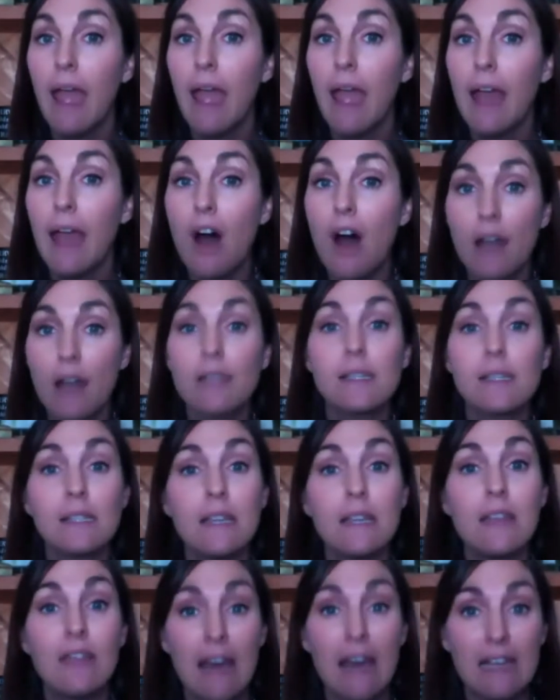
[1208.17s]
And
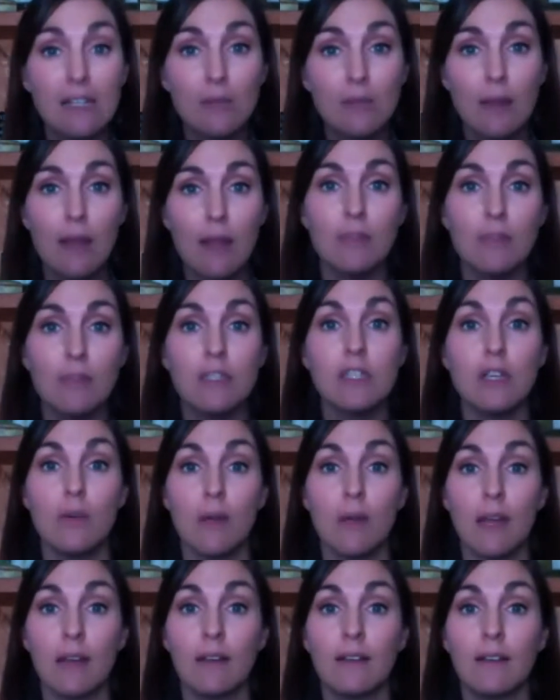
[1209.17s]
honestly, that's what I've been
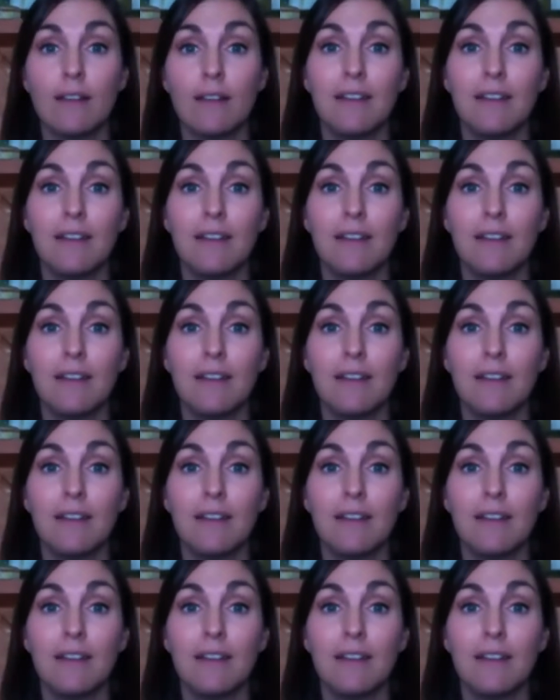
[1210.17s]
doing.